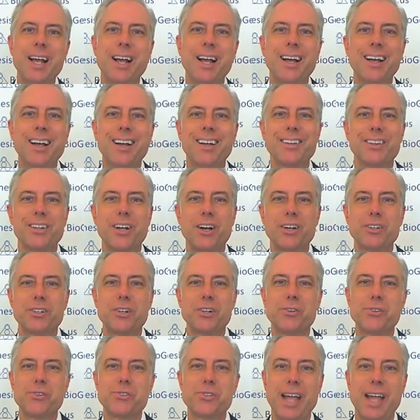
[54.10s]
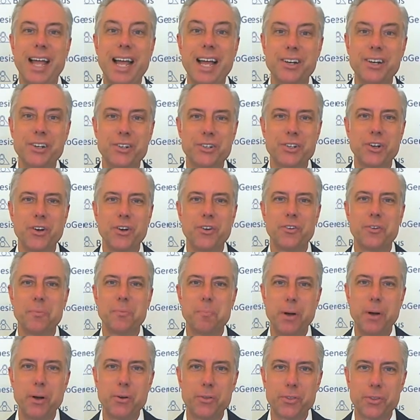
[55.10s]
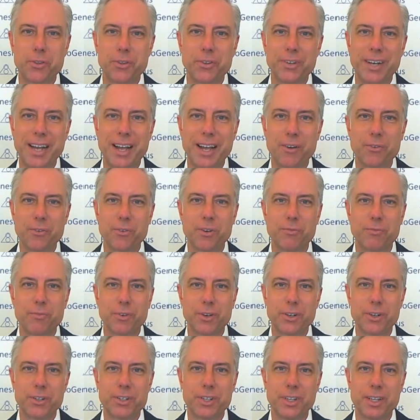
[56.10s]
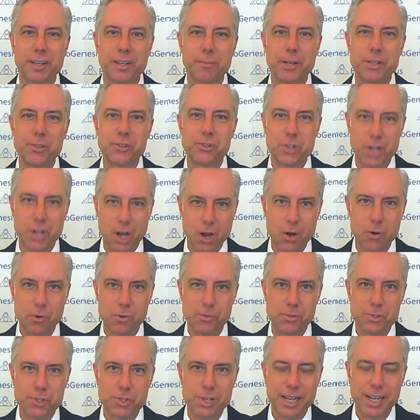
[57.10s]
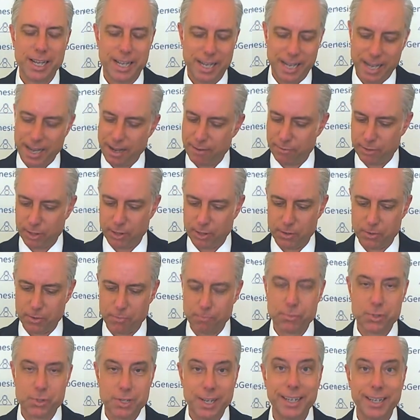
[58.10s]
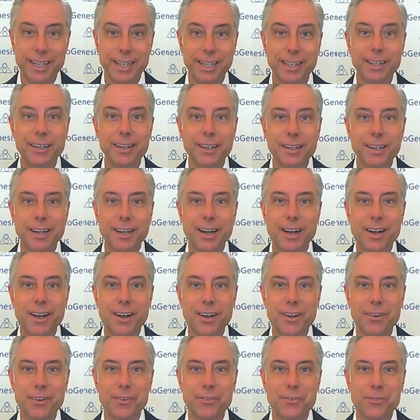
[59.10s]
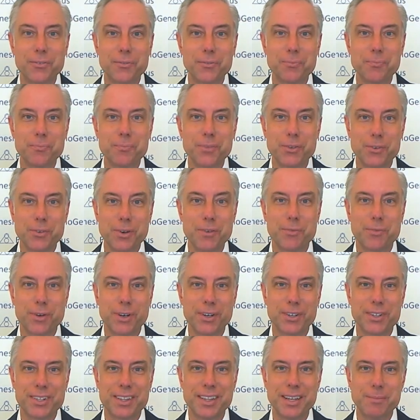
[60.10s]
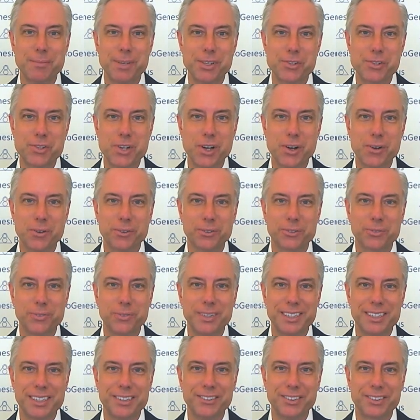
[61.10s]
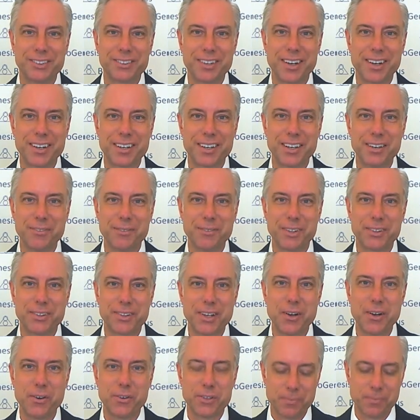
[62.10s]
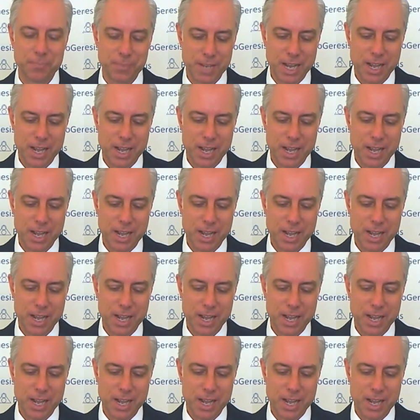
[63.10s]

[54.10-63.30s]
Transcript: Lantos and Tote both now refer to them as toes, after Cindy referred to them as toes when she was talking with Tote.